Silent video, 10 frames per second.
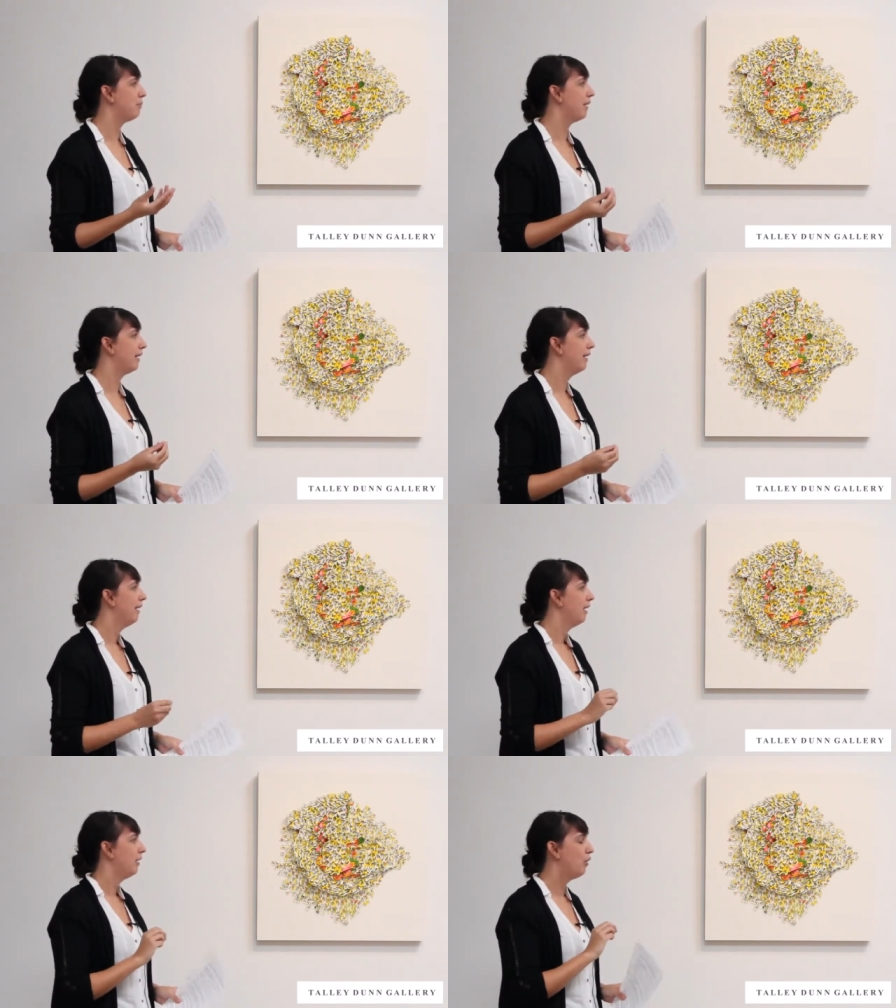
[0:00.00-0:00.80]
but
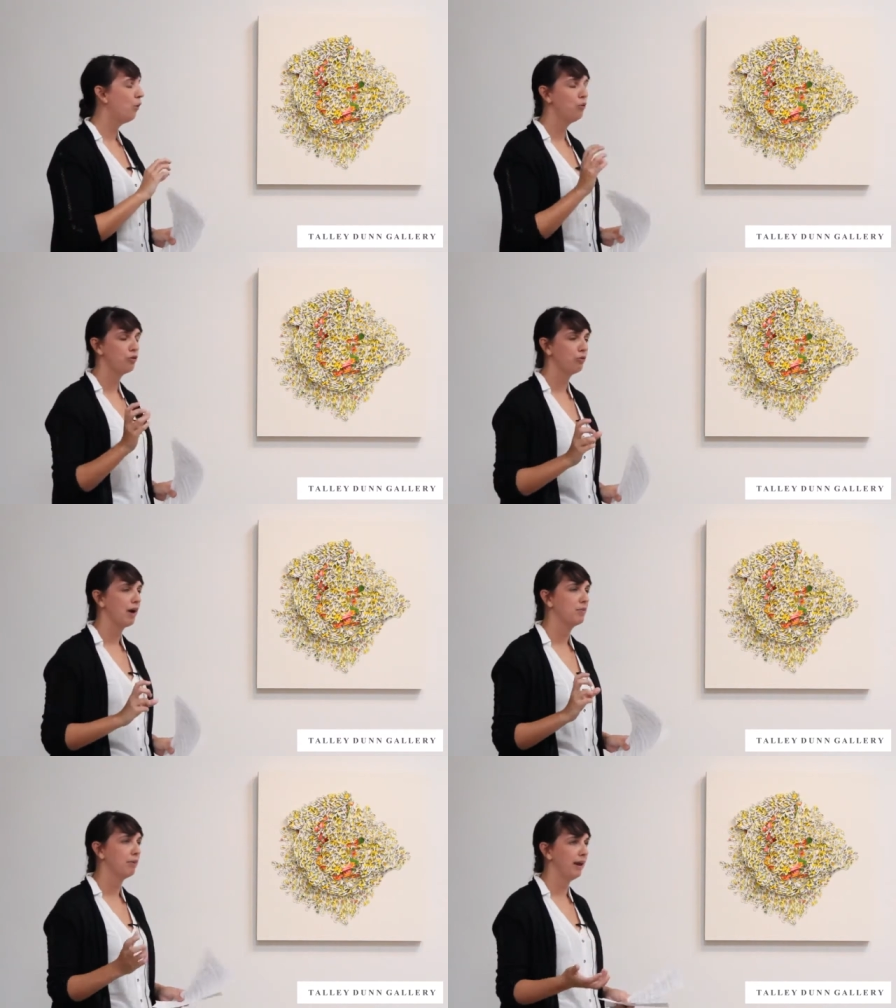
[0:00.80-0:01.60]
no
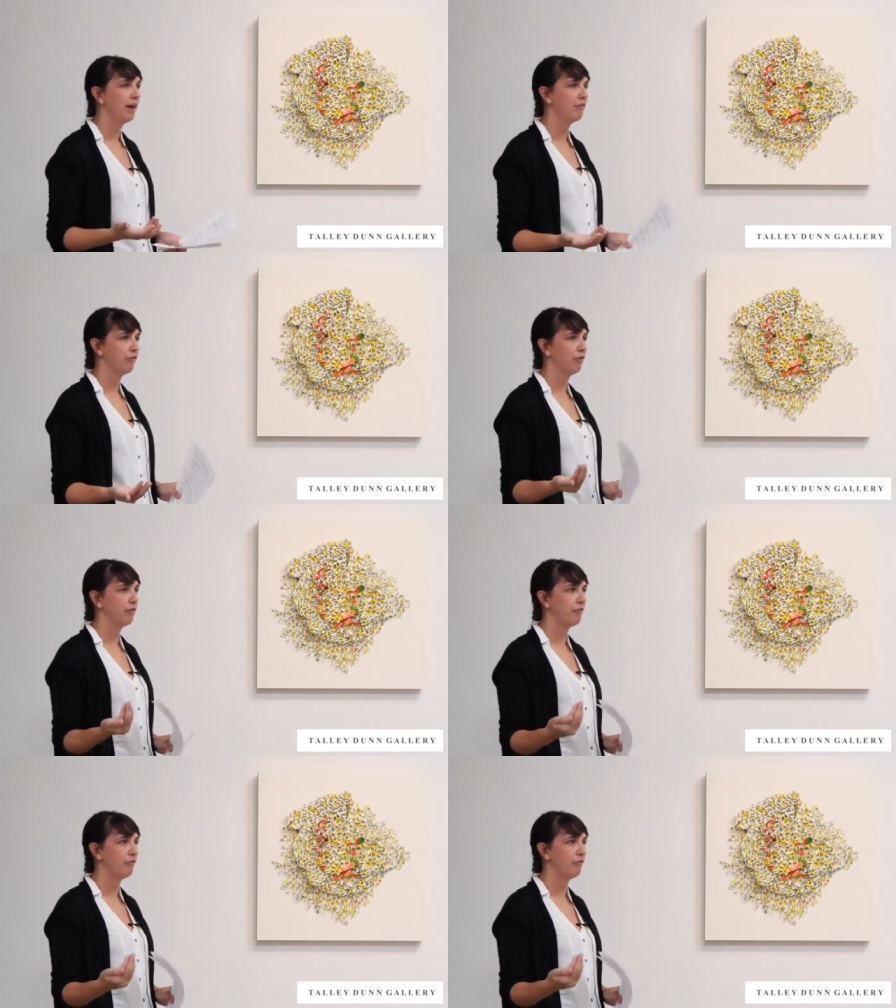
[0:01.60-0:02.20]
direct plan for the